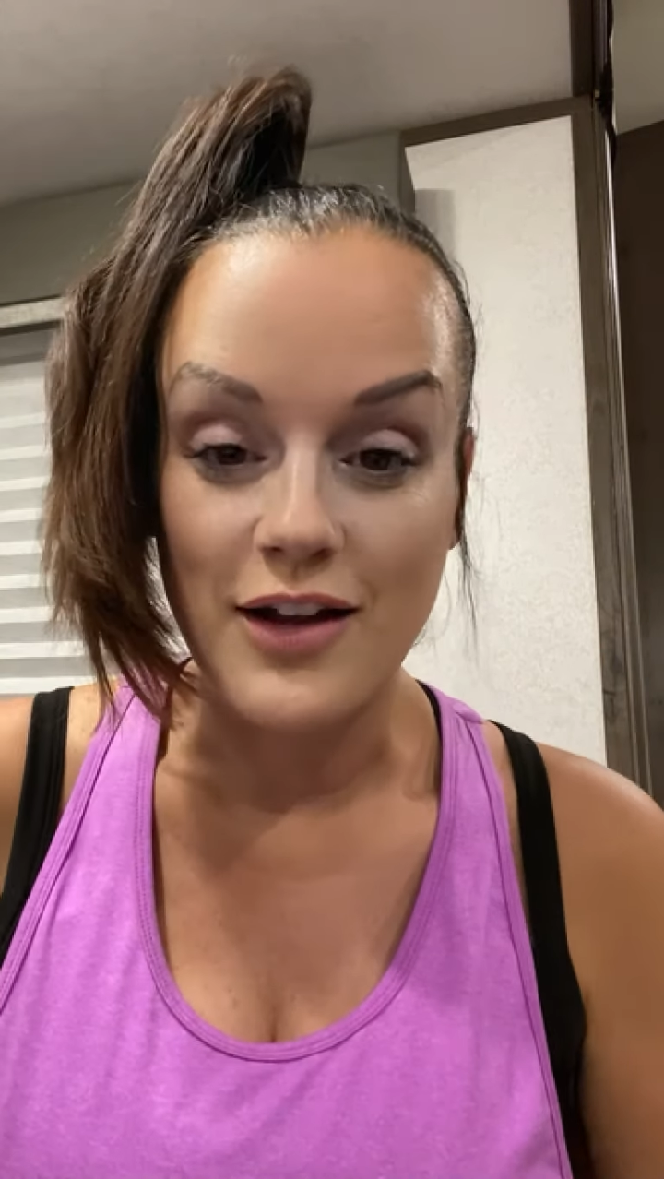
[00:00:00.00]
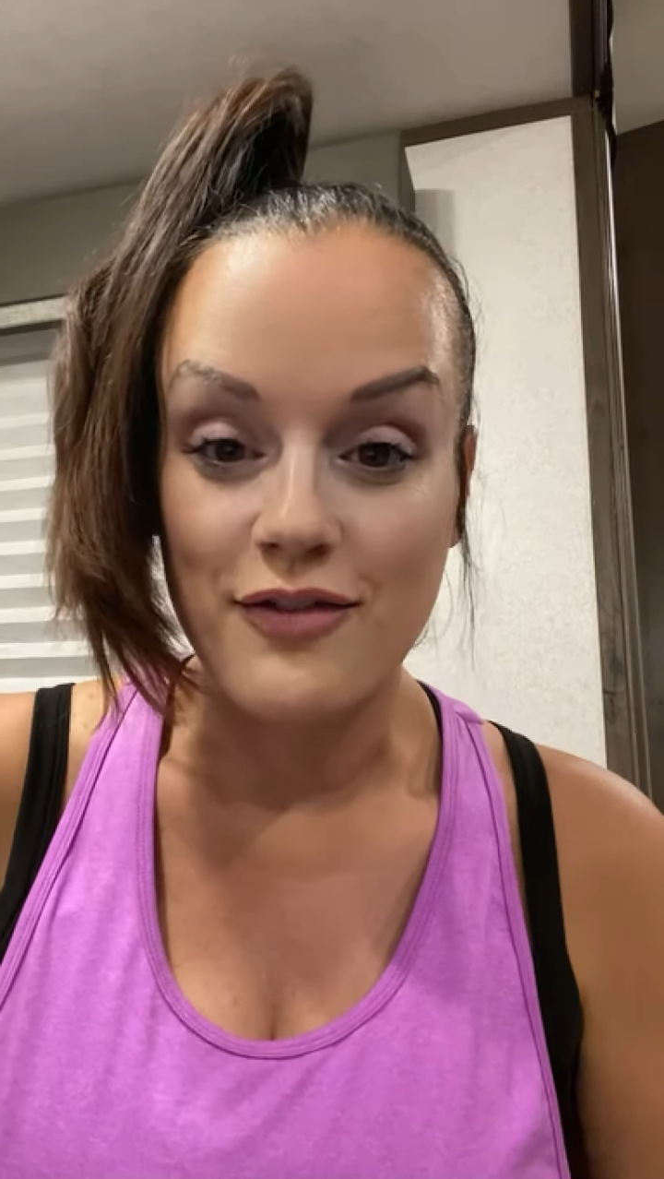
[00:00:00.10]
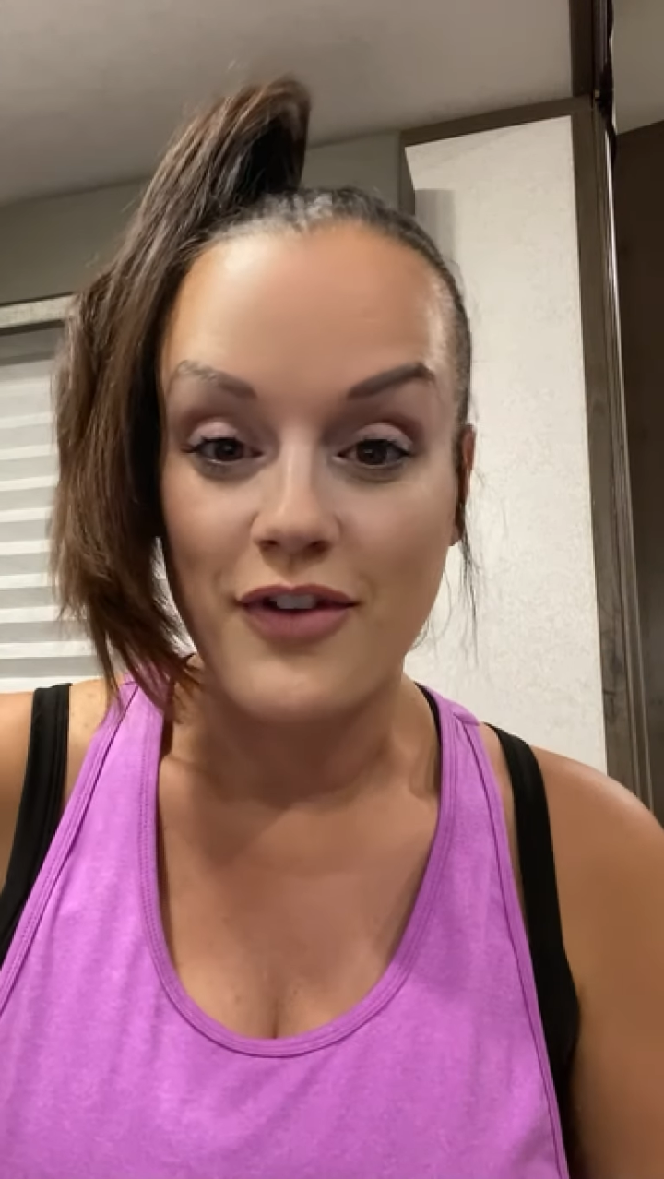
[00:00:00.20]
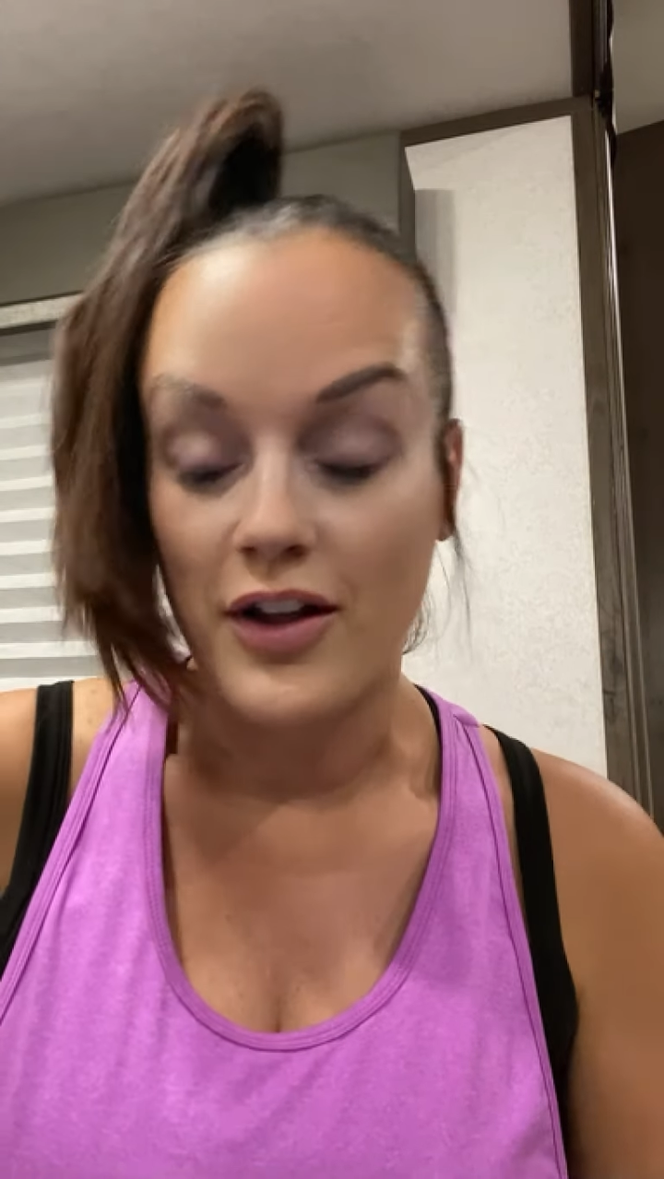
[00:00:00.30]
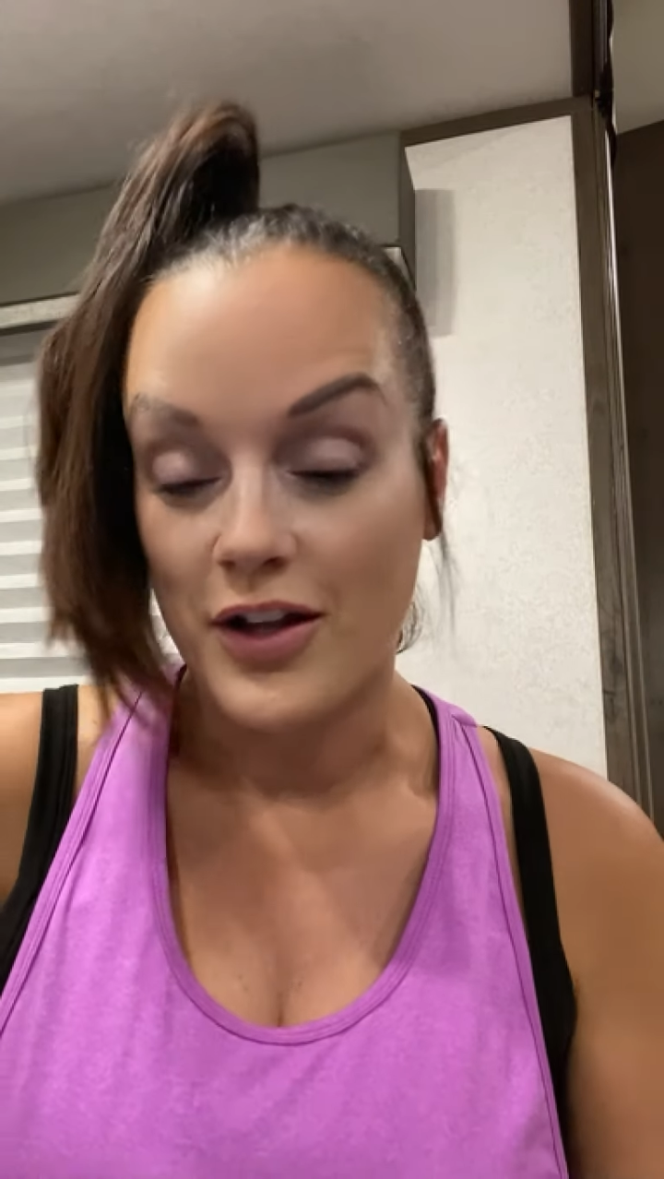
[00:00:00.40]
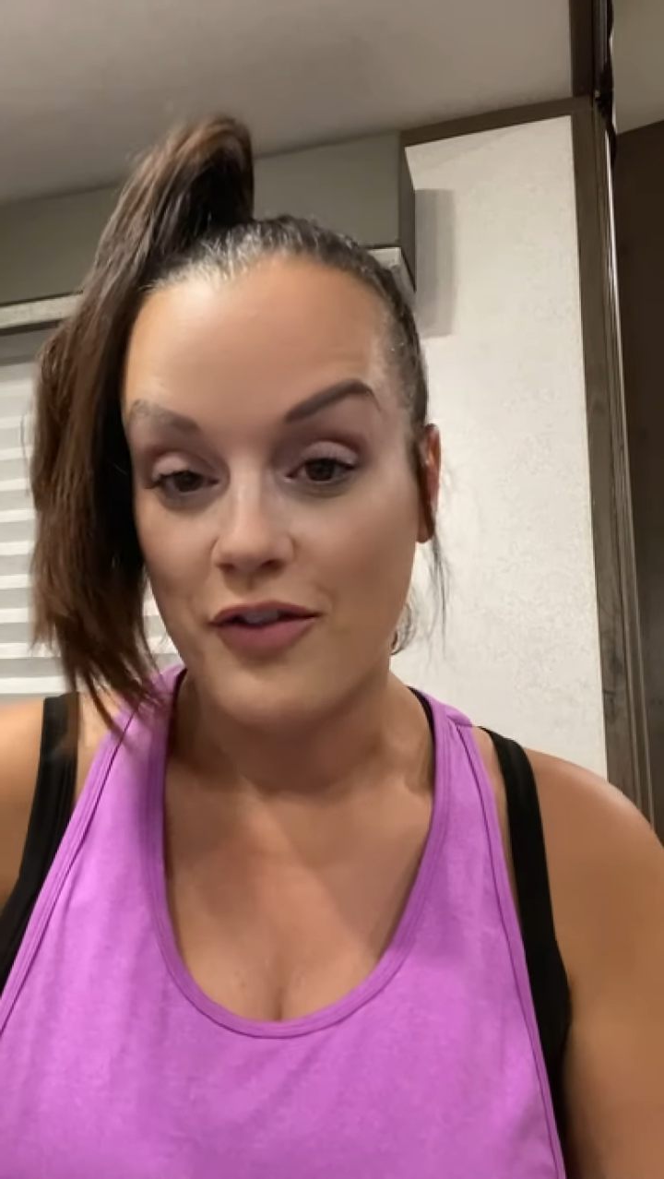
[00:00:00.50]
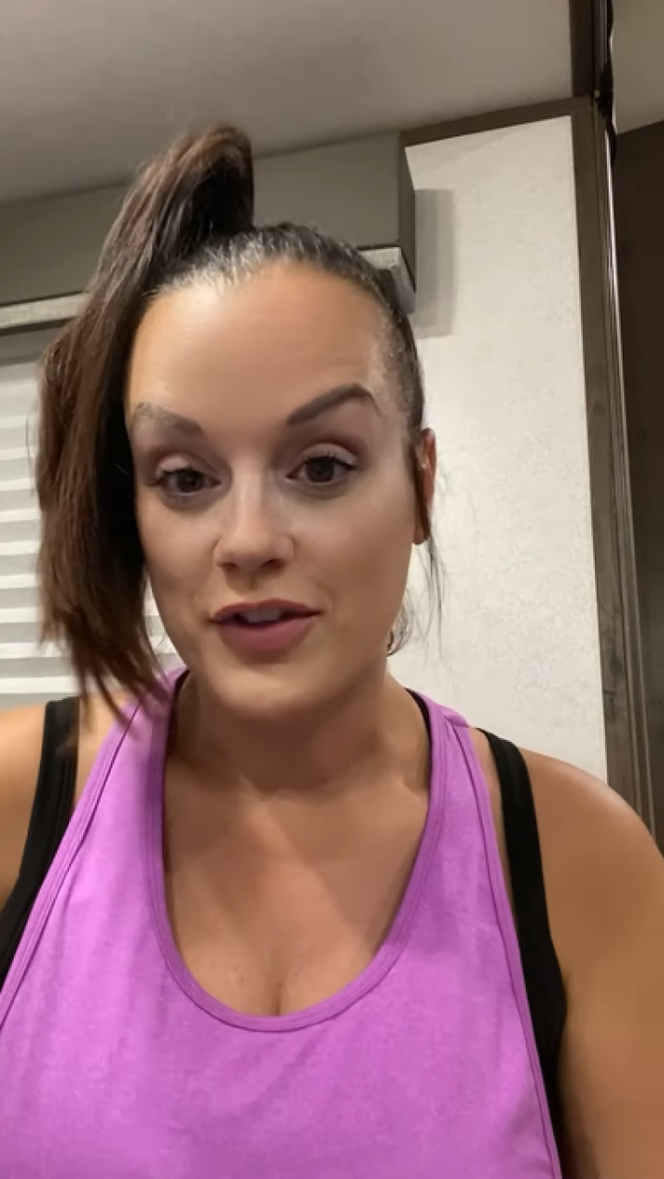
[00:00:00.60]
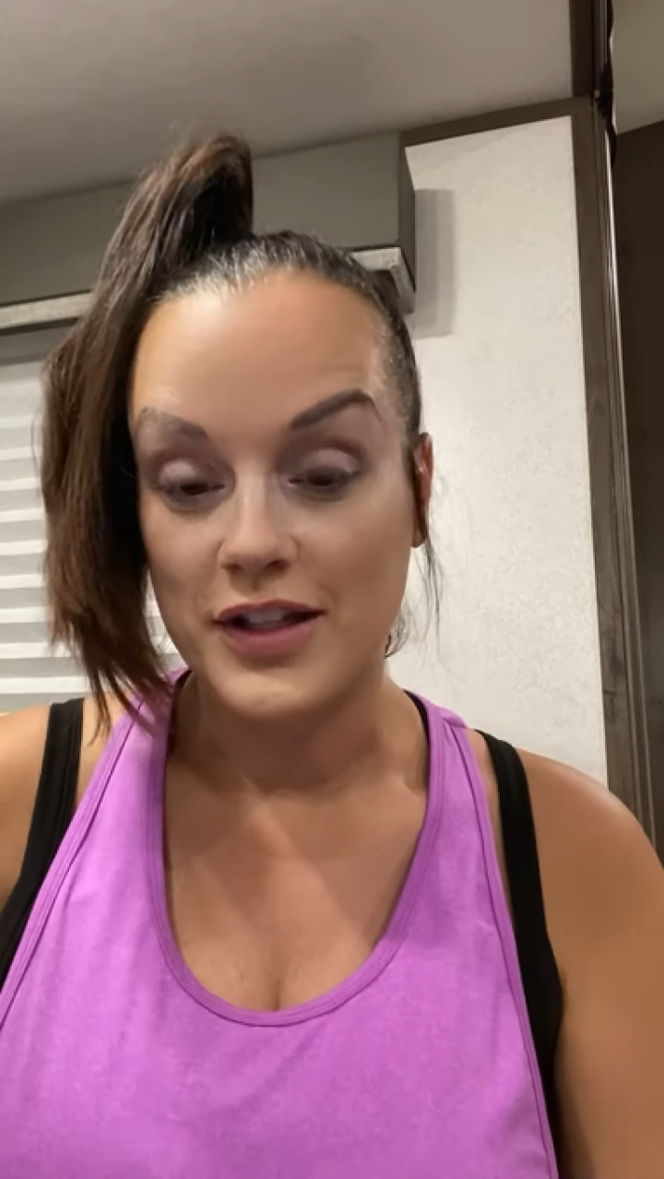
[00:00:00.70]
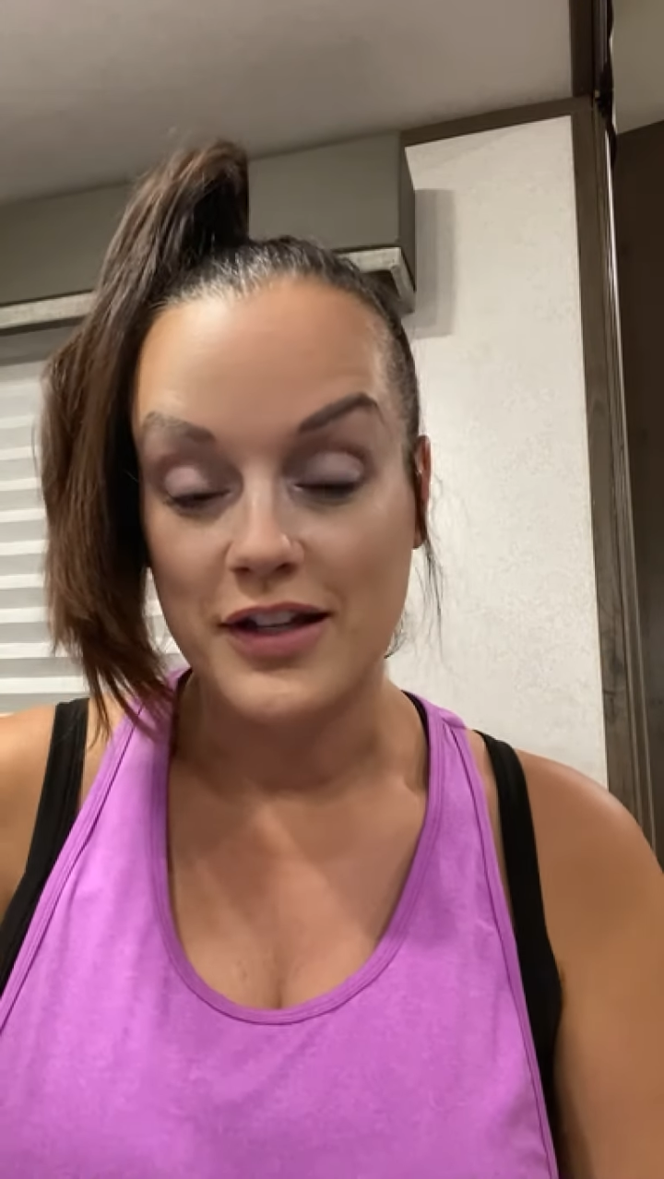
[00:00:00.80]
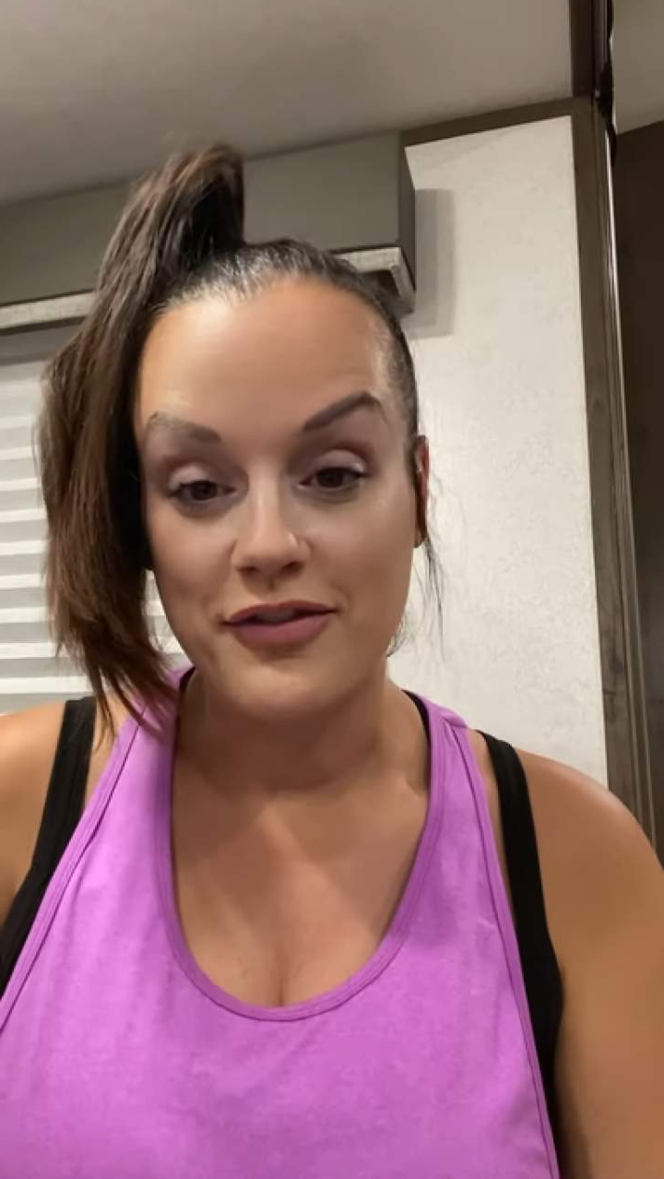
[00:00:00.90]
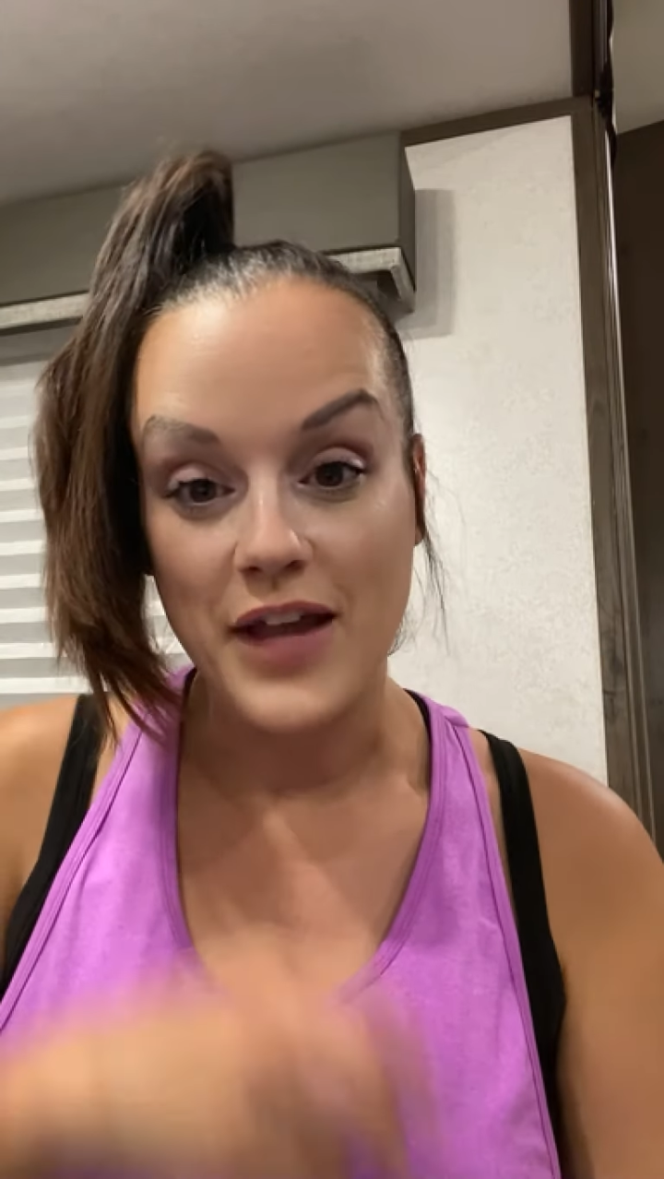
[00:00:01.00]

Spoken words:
off a cliff